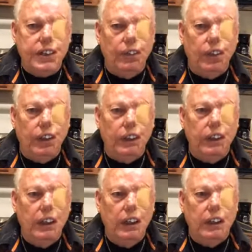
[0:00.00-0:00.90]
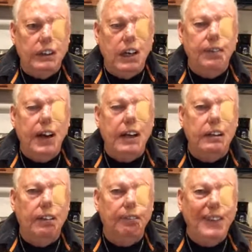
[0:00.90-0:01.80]
someone that's
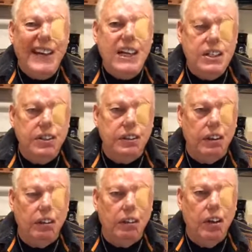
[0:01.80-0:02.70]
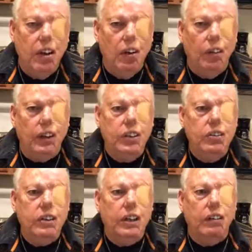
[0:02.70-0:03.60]
been mean to you, when
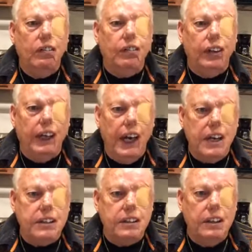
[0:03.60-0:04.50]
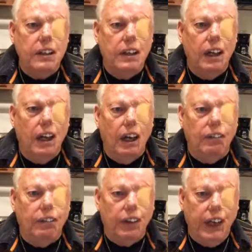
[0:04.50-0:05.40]
you can forget
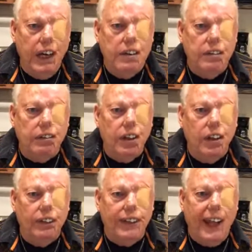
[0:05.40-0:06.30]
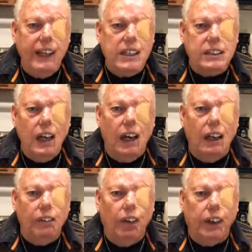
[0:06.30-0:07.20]
and forgive, that is
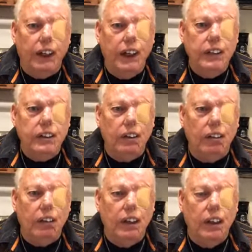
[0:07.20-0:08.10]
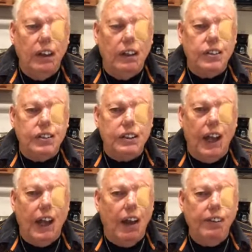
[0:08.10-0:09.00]
God working in you.
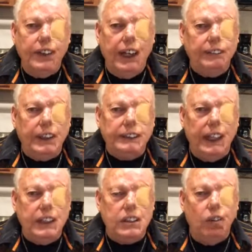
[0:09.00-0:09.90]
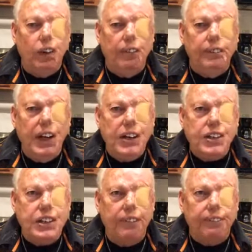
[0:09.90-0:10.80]
Oftentimes I say this, we miss